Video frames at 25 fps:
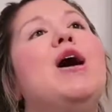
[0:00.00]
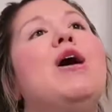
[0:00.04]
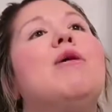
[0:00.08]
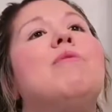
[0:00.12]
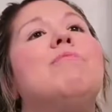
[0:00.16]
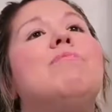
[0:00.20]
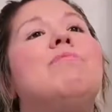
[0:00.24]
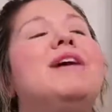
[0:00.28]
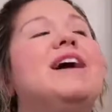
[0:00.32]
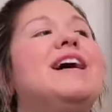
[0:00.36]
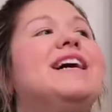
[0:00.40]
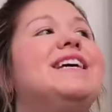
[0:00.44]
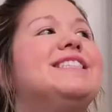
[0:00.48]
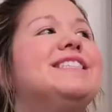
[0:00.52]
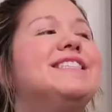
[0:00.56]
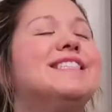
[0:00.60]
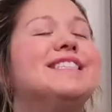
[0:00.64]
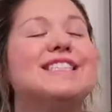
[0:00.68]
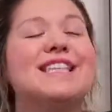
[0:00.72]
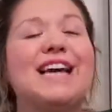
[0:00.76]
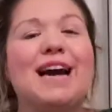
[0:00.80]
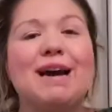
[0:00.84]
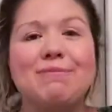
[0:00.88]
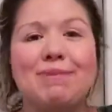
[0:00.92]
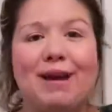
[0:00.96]
But
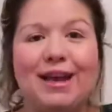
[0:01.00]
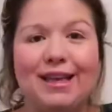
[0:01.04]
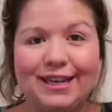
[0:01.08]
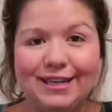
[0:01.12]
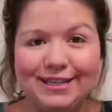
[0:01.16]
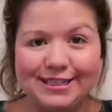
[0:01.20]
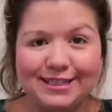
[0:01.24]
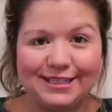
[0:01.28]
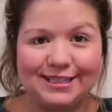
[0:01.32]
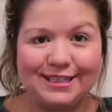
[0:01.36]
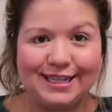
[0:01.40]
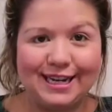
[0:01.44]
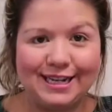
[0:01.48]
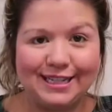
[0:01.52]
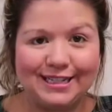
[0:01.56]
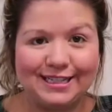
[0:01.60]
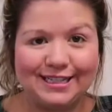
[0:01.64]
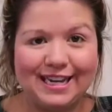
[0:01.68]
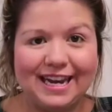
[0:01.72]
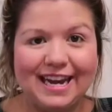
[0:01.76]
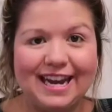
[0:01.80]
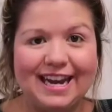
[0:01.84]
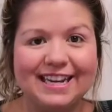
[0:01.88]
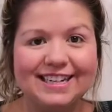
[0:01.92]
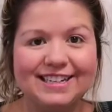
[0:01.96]
since I mainly just stay
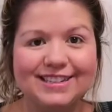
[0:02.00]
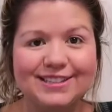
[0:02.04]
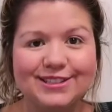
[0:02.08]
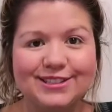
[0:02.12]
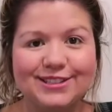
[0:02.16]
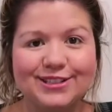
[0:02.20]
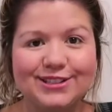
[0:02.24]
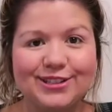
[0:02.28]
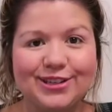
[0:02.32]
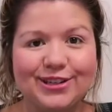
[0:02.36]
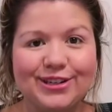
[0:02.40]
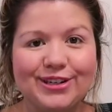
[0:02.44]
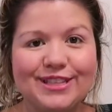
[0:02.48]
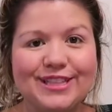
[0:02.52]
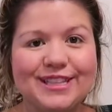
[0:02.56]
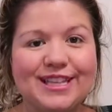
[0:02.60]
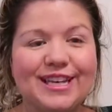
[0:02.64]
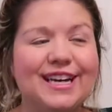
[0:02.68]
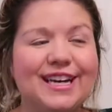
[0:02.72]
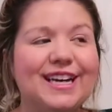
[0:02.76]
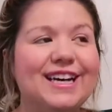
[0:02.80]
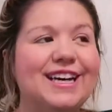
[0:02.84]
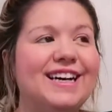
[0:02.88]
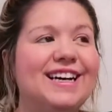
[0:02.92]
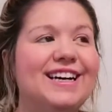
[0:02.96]
inside during
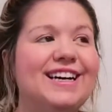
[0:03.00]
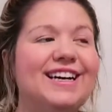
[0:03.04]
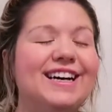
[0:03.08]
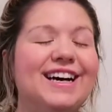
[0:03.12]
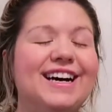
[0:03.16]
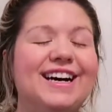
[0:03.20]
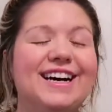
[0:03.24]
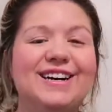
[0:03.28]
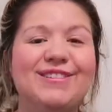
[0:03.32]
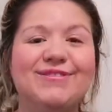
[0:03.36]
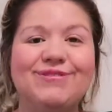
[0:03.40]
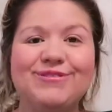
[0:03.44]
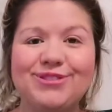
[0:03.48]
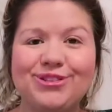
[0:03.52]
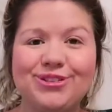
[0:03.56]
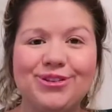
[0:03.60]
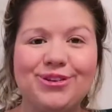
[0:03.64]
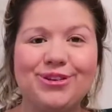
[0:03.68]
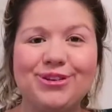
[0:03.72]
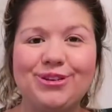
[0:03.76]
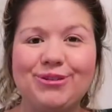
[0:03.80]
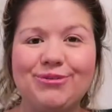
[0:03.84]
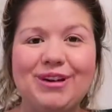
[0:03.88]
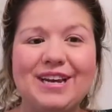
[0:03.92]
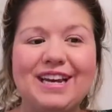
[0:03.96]

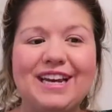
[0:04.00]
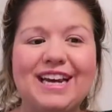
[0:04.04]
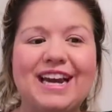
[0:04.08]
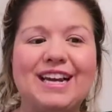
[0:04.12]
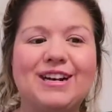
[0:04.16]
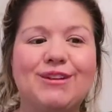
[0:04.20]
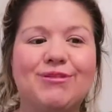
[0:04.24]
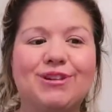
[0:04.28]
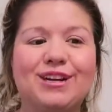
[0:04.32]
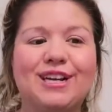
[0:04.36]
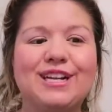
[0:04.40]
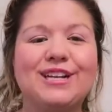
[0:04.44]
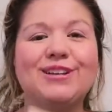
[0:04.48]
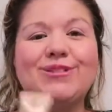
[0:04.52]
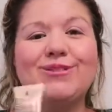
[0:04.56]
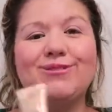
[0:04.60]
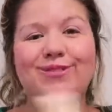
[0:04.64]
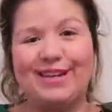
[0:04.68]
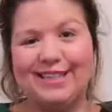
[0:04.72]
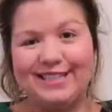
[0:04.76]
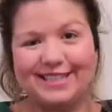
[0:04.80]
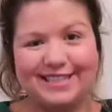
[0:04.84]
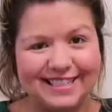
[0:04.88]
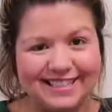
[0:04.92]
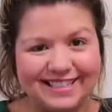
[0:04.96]
the week, I don't want to
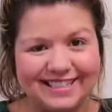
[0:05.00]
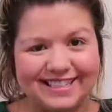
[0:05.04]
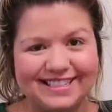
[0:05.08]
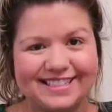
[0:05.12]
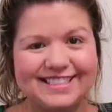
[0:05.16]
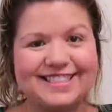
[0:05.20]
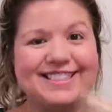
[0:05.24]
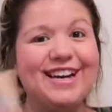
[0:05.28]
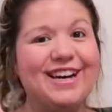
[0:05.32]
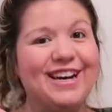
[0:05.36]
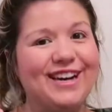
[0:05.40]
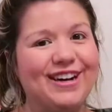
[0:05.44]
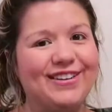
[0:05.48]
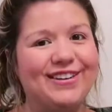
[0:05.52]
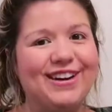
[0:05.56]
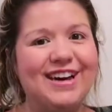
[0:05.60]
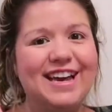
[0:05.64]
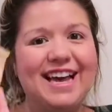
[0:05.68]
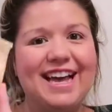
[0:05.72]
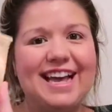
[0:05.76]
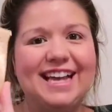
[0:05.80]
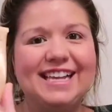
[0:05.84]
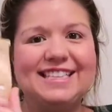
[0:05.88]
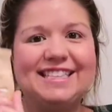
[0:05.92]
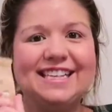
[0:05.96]
waste it. So
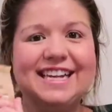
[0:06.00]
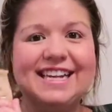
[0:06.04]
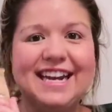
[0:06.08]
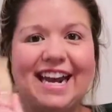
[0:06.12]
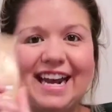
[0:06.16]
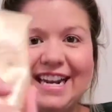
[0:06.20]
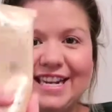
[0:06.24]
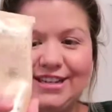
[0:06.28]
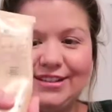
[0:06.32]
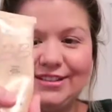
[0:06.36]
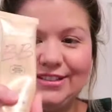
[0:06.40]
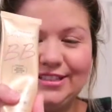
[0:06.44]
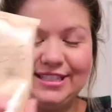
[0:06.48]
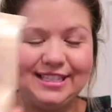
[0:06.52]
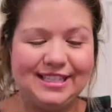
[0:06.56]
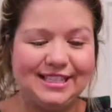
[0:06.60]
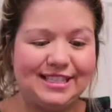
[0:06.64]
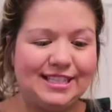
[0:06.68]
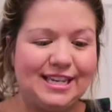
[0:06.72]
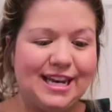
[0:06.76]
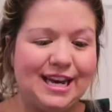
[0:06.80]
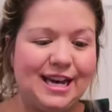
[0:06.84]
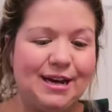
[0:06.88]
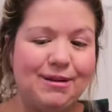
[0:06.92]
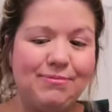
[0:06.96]
instead I use this,
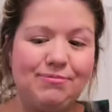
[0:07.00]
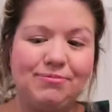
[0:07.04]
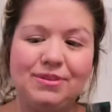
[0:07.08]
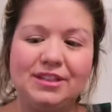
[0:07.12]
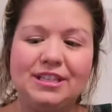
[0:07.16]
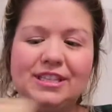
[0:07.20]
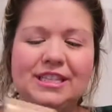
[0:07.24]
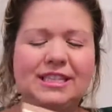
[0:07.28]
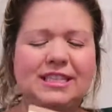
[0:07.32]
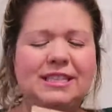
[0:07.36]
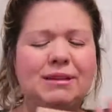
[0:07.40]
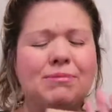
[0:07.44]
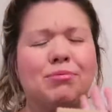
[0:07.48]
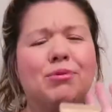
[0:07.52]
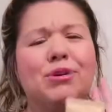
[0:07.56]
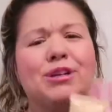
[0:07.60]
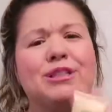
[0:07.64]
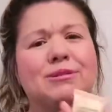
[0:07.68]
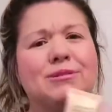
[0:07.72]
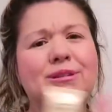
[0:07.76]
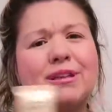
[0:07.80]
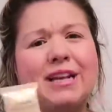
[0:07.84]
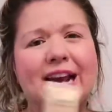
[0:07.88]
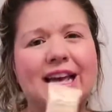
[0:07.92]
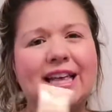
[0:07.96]
the
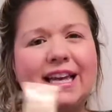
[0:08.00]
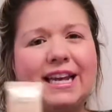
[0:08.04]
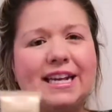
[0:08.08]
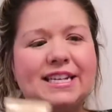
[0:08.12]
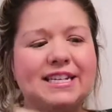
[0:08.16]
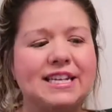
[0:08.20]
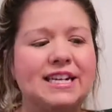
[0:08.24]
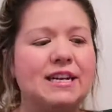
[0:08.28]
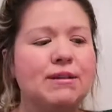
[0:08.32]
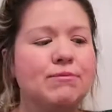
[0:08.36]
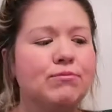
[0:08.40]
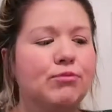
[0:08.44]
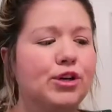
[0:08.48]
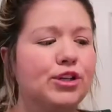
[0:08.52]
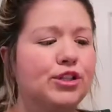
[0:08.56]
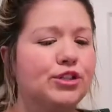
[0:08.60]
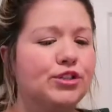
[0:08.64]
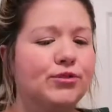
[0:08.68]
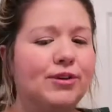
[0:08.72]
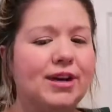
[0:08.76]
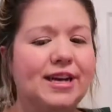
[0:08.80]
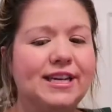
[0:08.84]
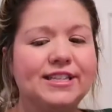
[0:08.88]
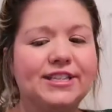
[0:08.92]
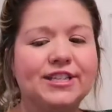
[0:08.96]
simplest, kind of like a 10
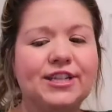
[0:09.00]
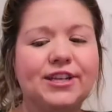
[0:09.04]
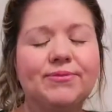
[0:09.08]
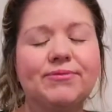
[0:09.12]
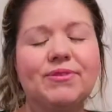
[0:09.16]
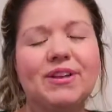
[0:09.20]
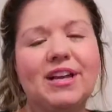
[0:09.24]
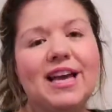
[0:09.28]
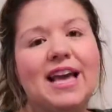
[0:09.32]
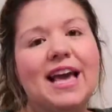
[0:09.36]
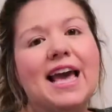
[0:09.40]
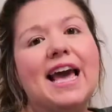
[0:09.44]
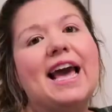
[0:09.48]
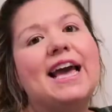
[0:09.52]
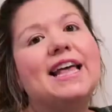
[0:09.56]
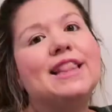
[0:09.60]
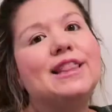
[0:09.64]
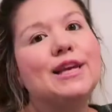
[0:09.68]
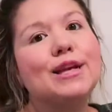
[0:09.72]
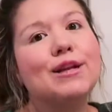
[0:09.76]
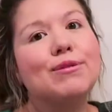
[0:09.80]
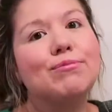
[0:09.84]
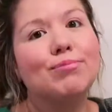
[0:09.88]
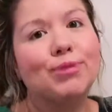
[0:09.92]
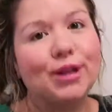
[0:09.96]
moisturizer, and
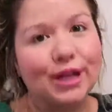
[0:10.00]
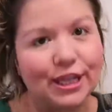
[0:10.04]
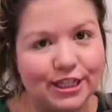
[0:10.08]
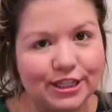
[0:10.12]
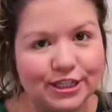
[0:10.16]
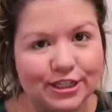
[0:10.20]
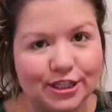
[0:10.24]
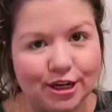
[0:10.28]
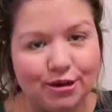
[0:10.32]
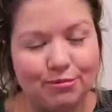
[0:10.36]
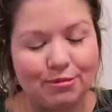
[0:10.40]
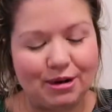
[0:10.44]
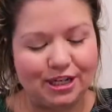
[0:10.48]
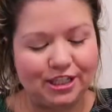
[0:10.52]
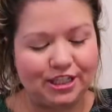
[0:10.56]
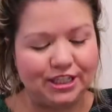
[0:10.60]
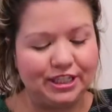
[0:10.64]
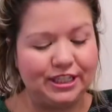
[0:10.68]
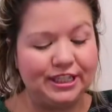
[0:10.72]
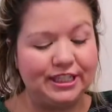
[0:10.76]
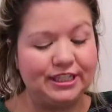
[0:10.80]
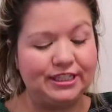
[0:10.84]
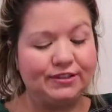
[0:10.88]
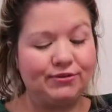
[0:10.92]
then blush on my cheeks.